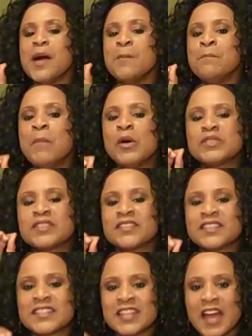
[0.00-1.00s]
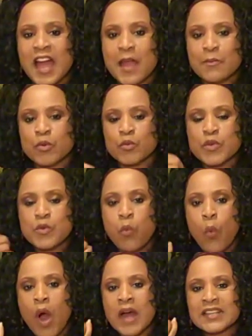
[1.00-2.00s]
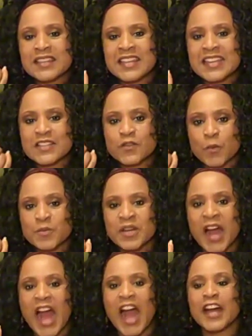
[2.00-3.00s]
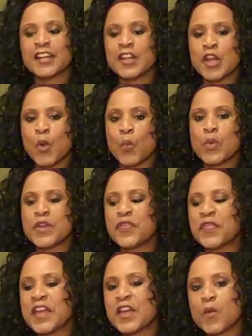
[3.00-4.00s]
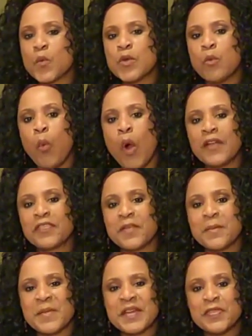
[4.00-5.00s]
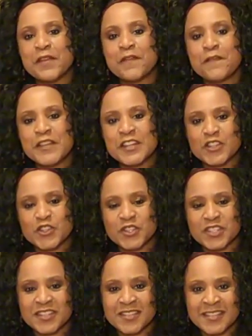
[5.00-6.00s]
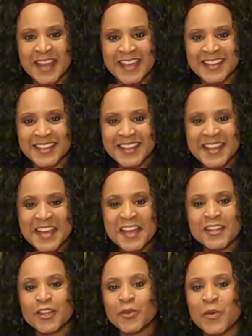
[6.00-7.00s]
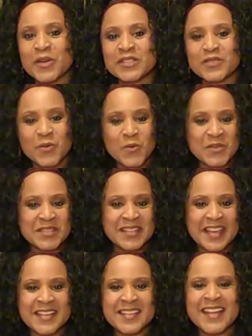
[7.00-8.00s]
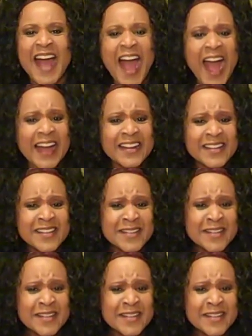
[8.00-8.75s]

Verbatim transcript: Most of the time when we want things from God, we think we want them in the finished state. In other words, we say, God,